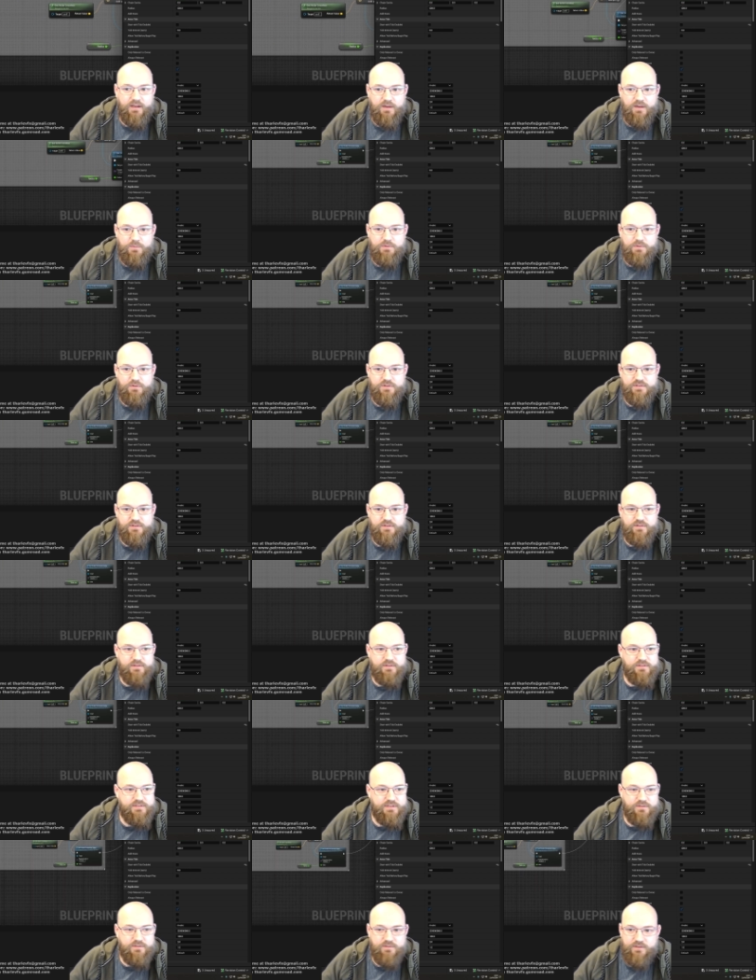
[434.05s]
We're also
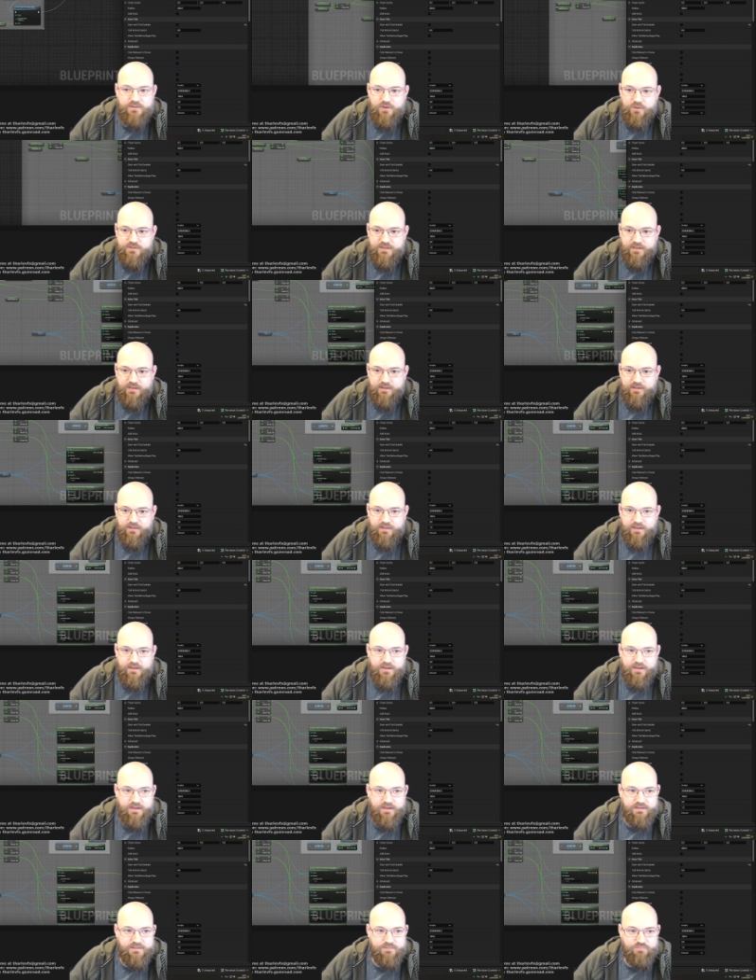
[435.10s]
still using the
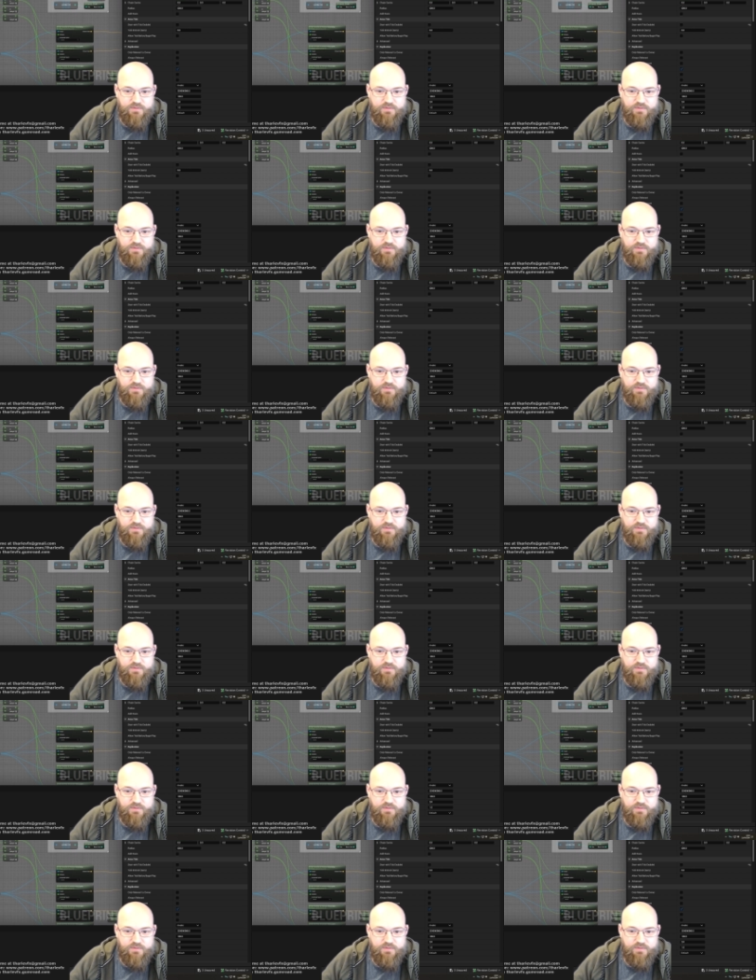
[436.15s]
custom